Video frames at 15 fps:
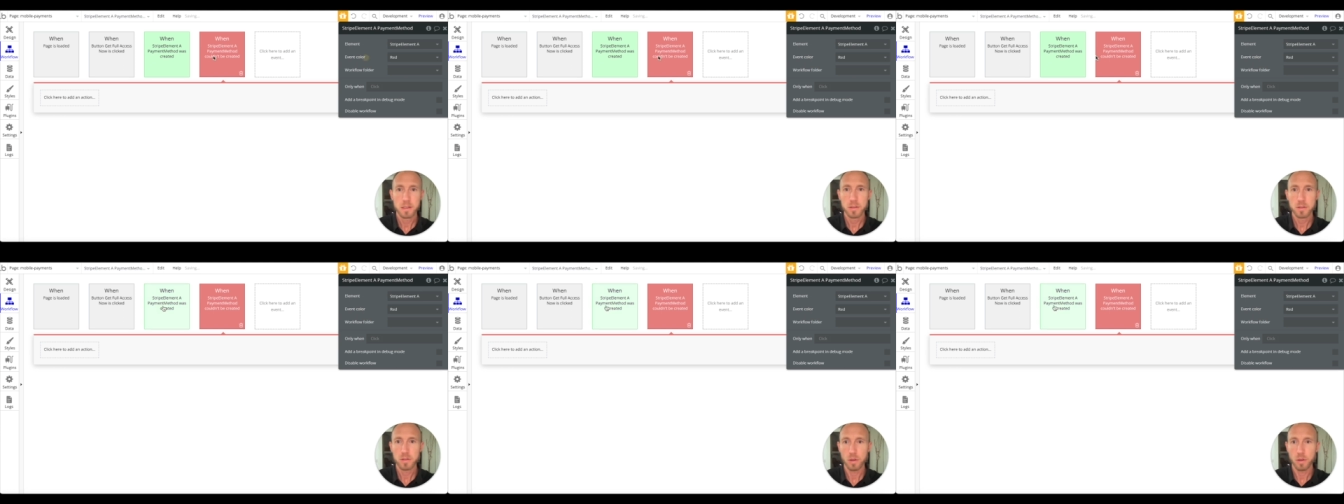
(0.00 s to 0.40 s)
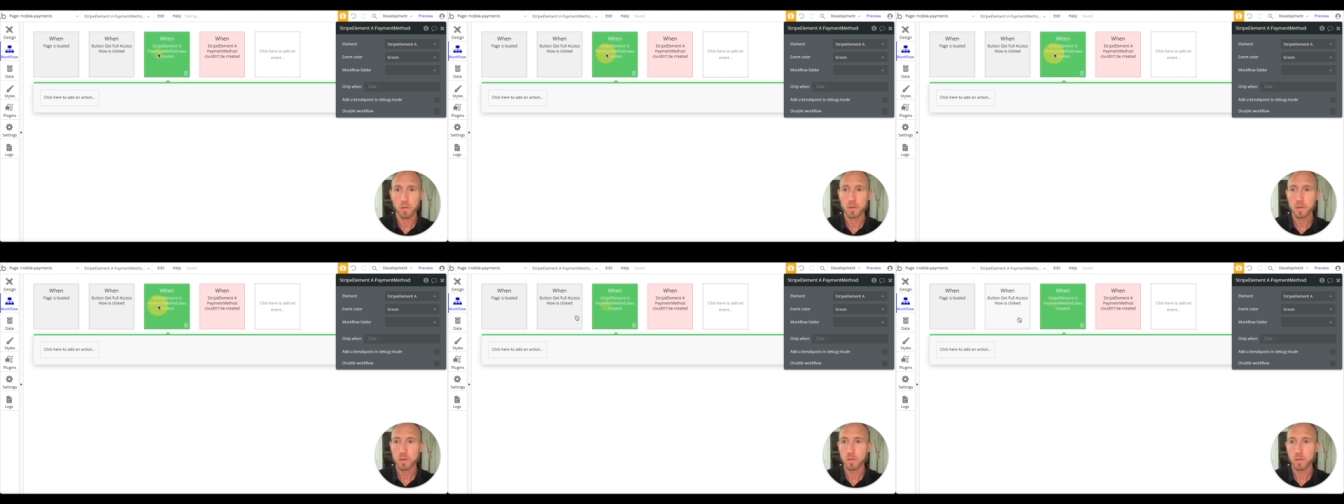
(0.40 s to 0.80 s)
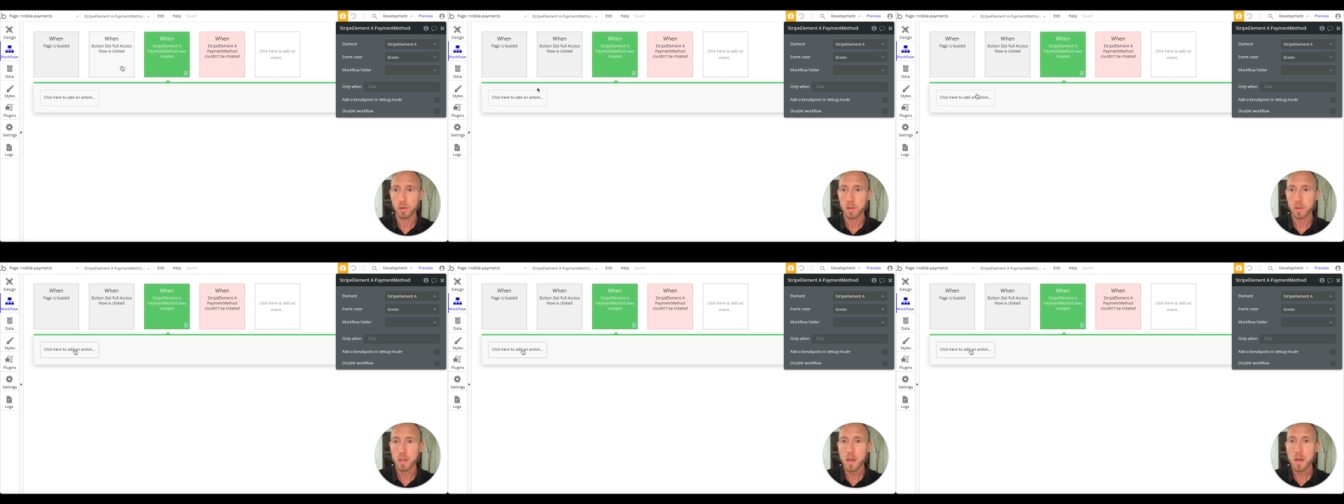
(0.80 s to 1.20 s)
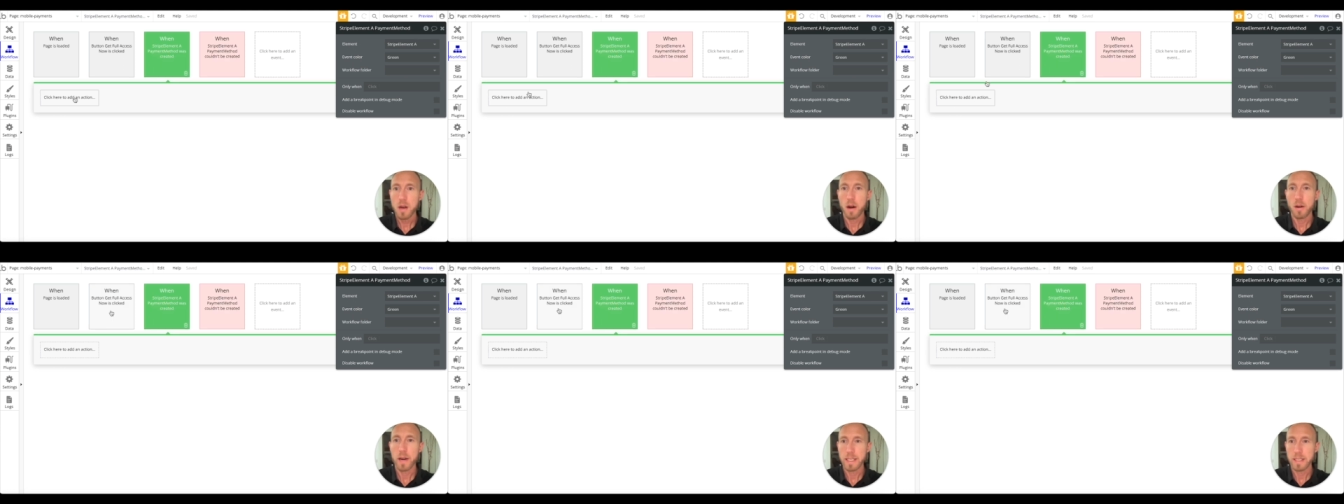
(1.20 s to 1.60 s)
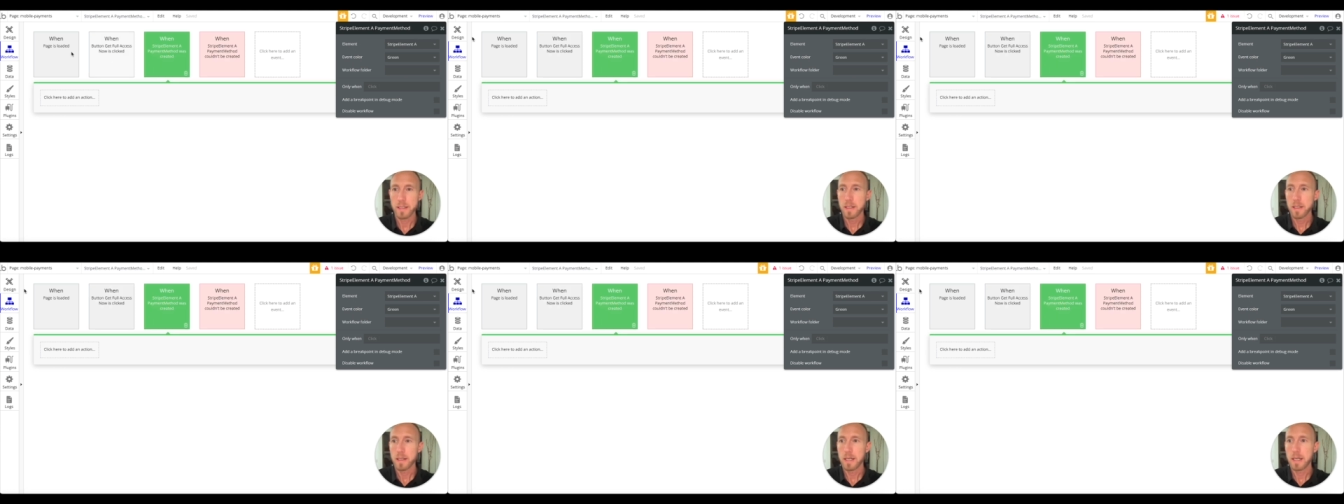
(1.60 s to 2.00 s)
So cool. All right.
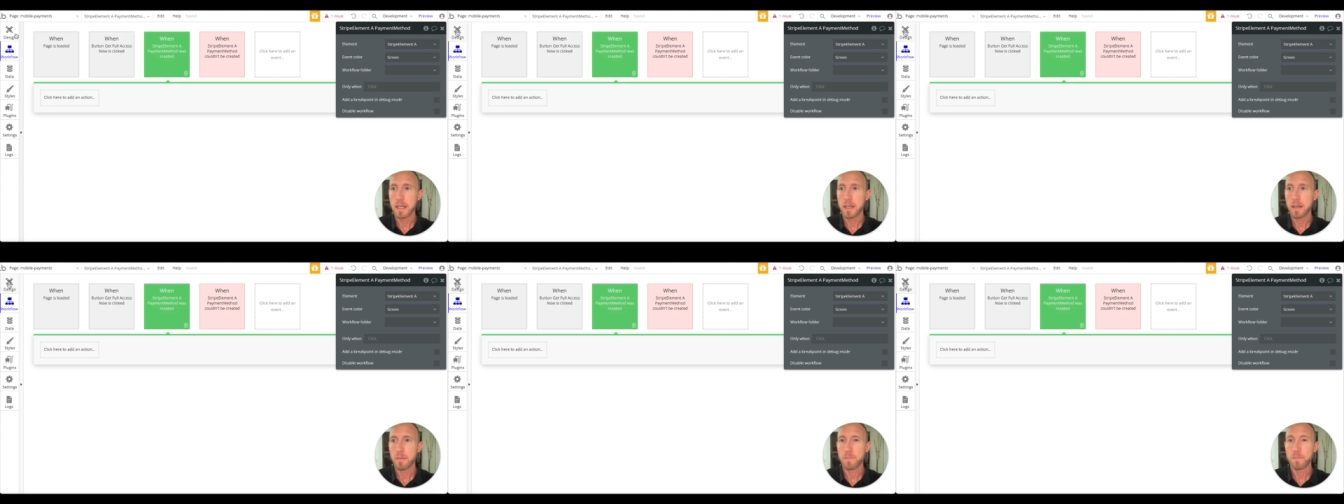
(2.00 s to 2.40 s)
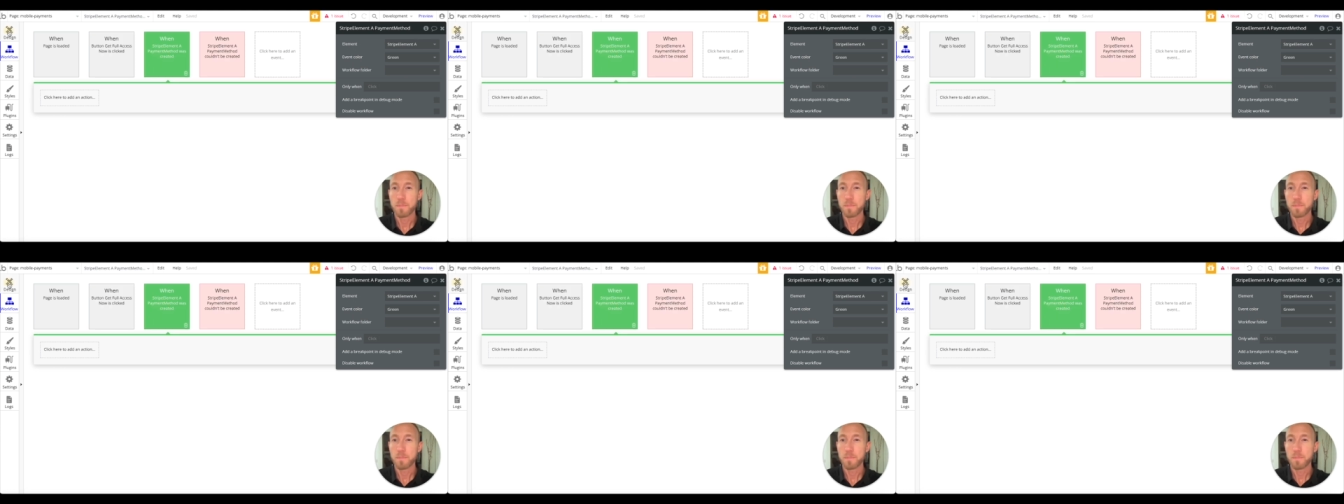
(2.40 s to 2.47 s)
Um,